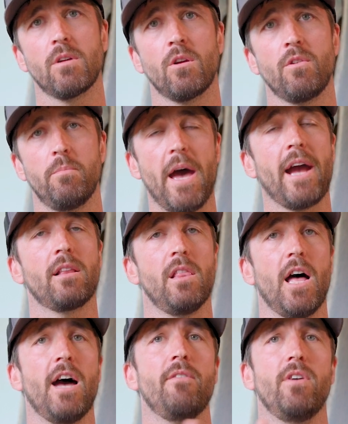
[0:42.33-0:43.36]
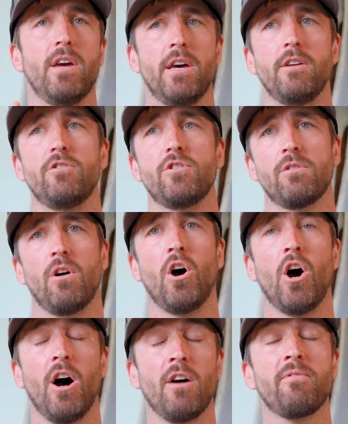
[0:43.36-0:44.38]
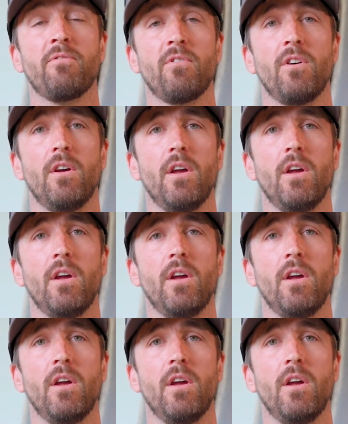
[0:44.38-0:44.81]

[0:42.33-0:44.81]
or the back live edge off,